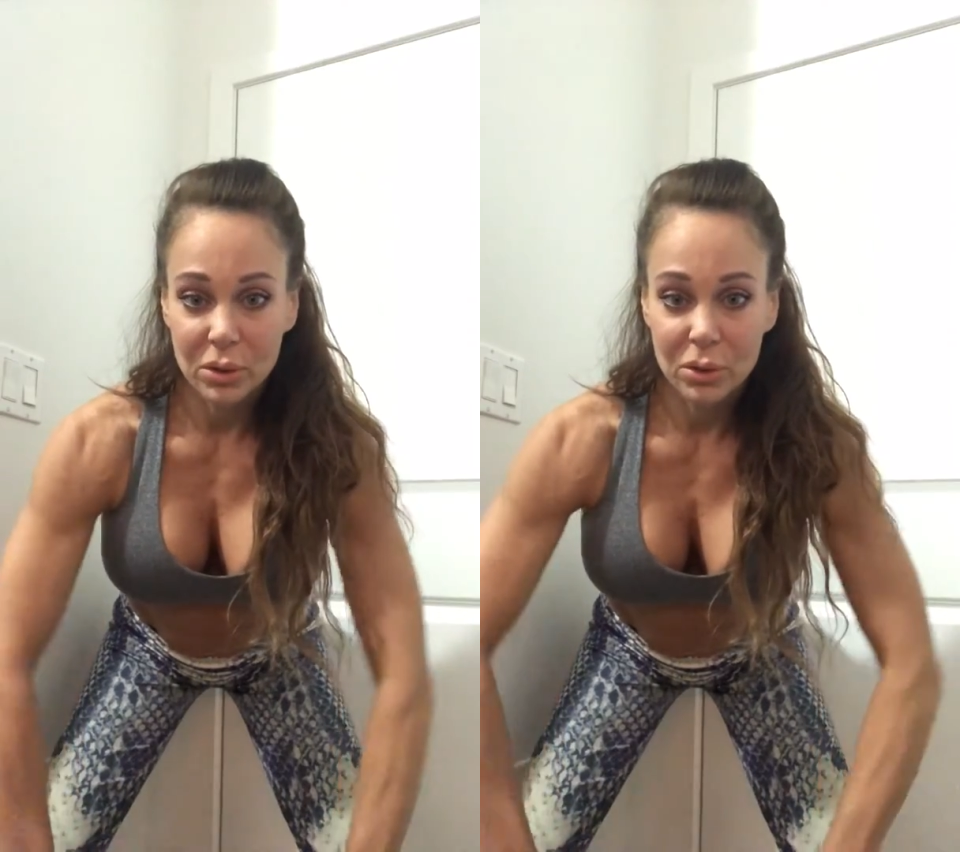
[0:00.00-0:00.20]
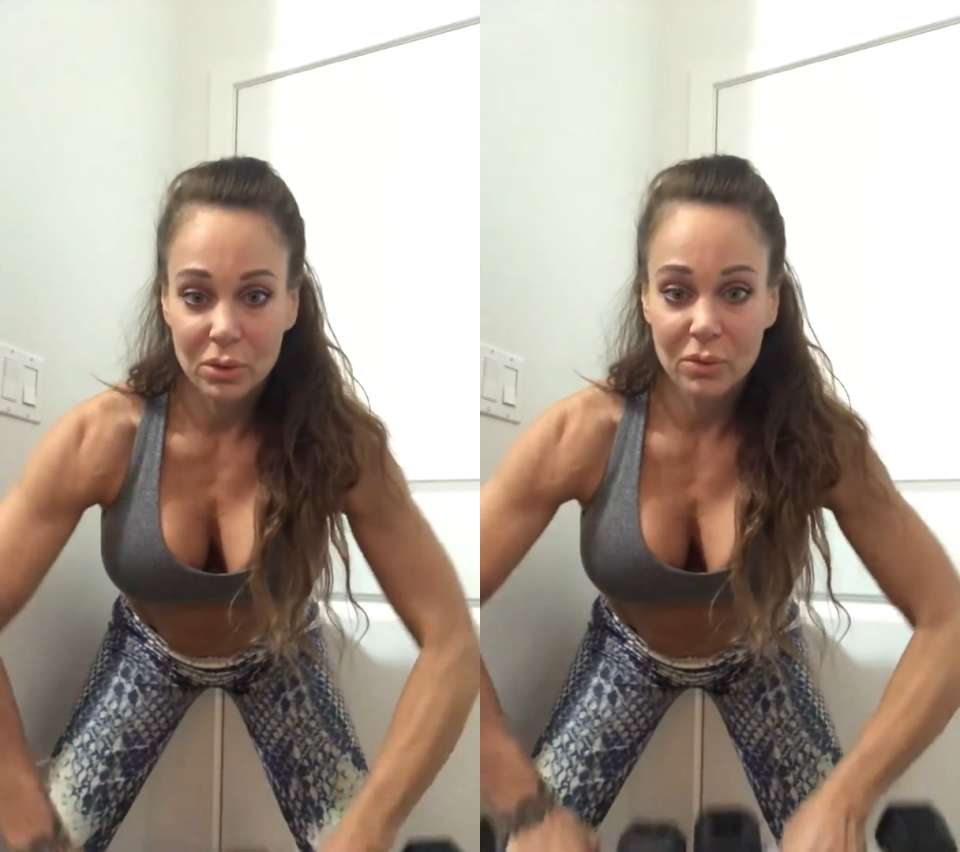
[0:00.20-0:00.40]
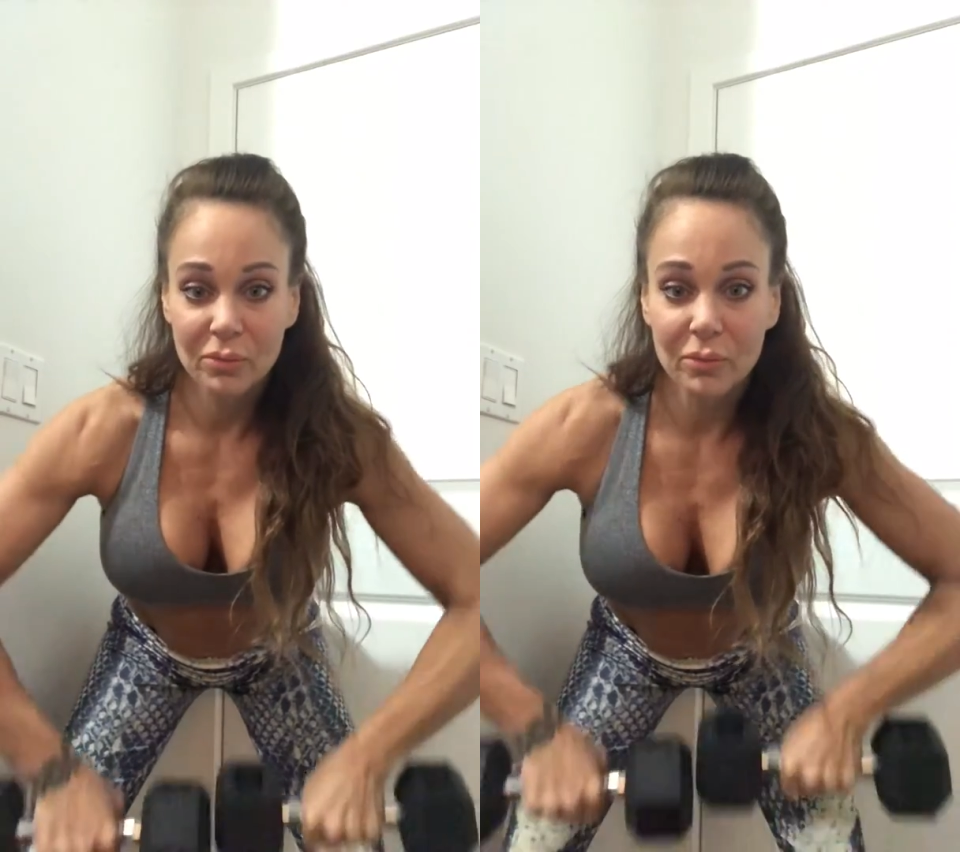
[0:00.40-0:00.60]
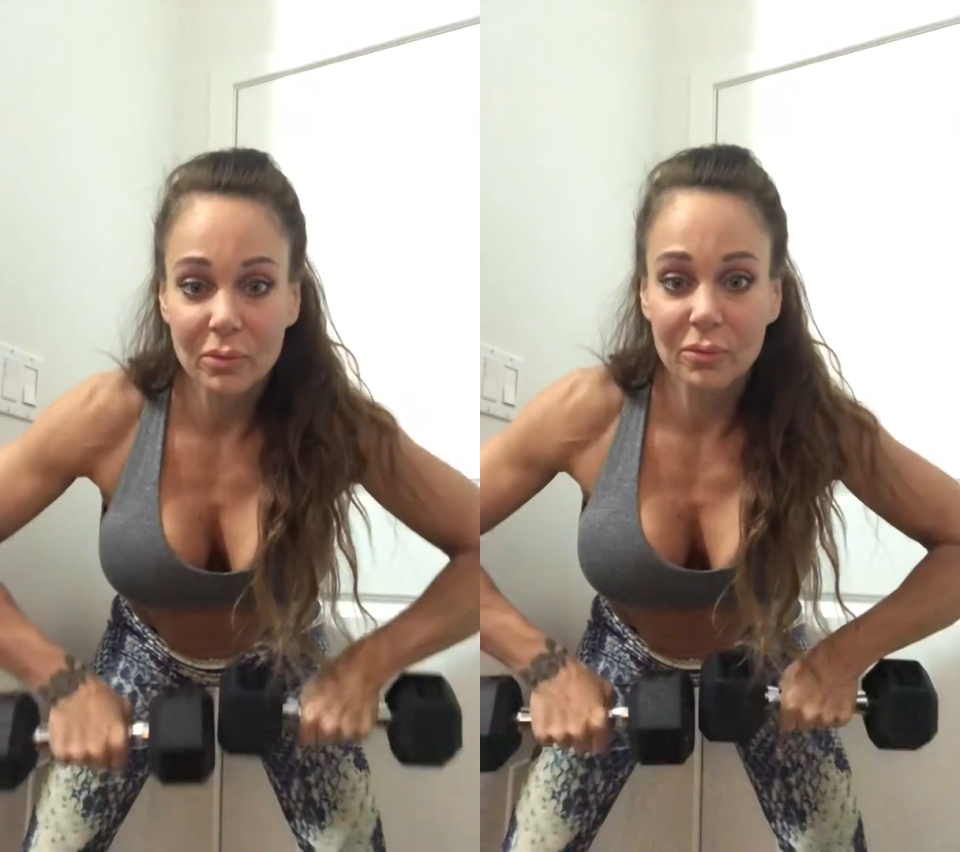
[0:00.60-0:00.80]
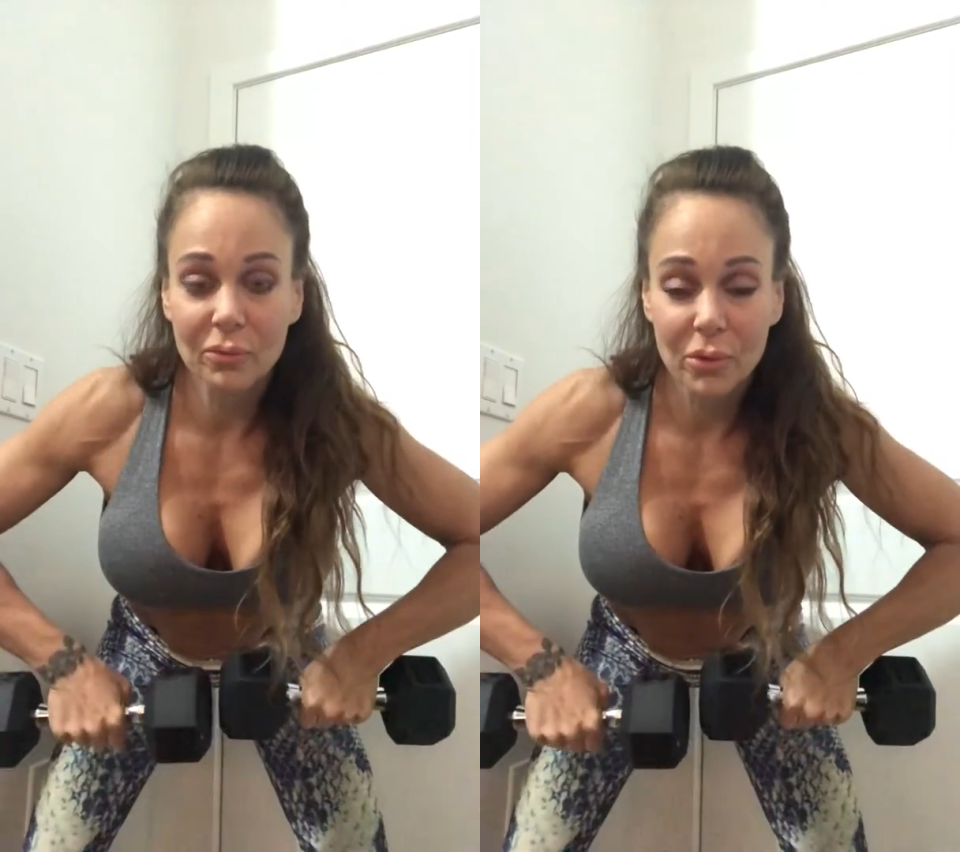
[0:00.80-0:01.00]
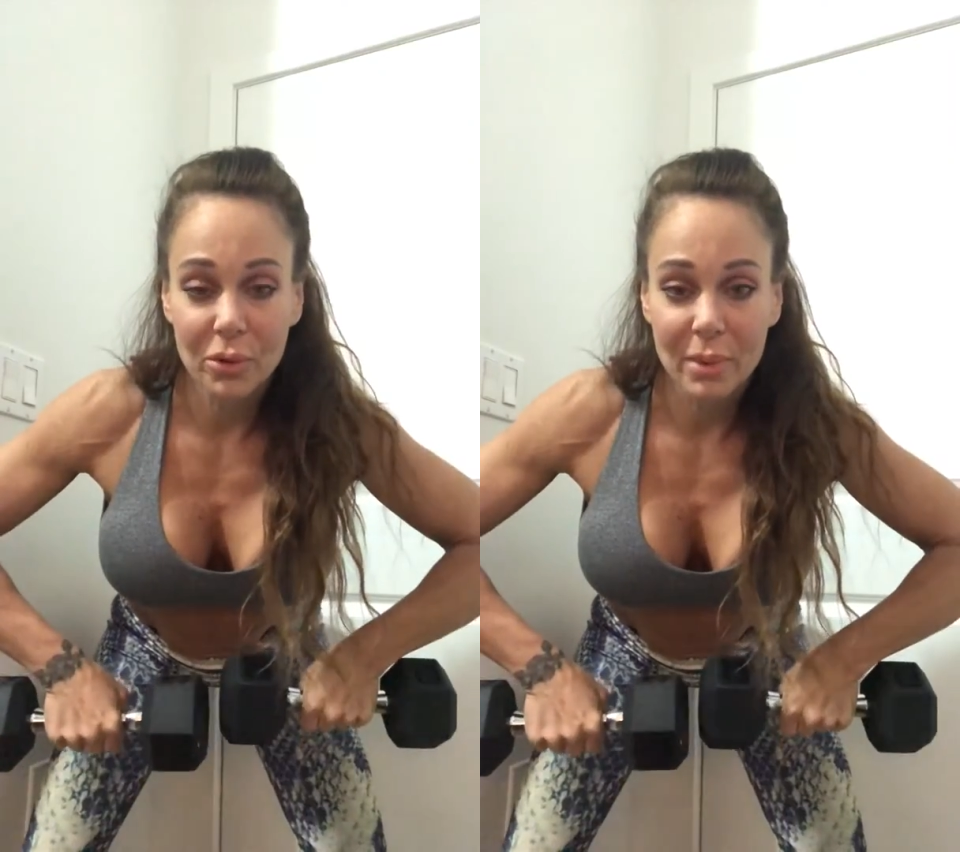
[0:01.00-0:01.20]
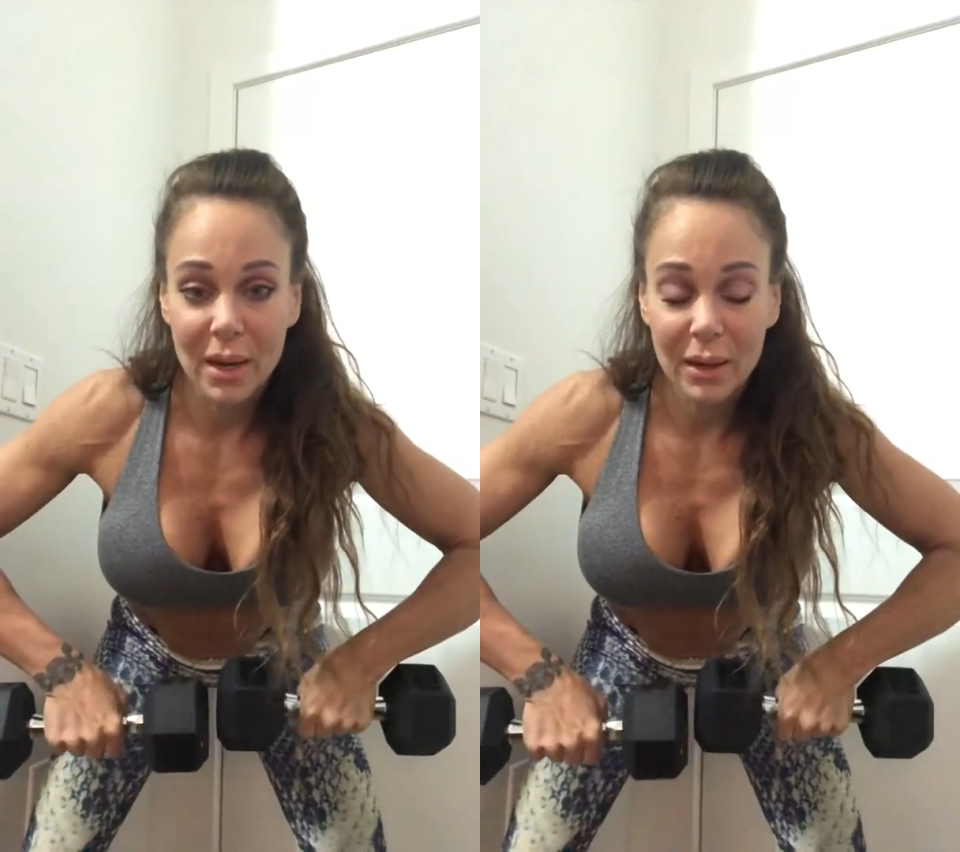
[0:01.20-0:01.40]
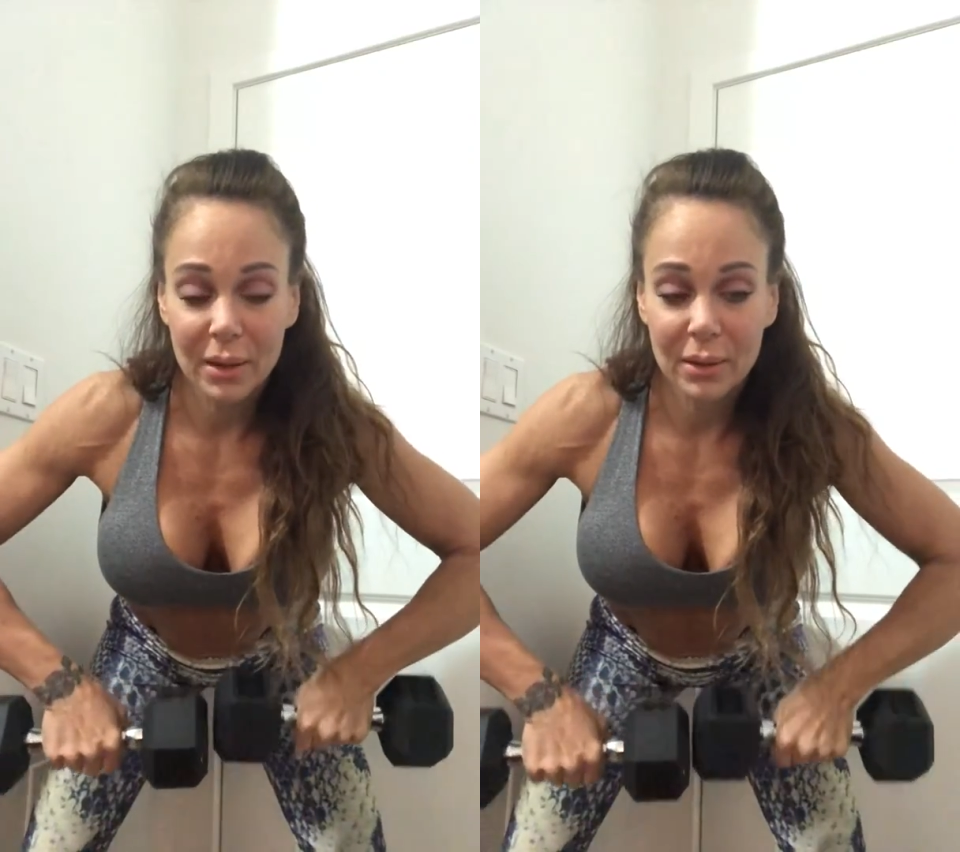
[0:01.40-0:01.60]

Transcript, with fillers: do for your back.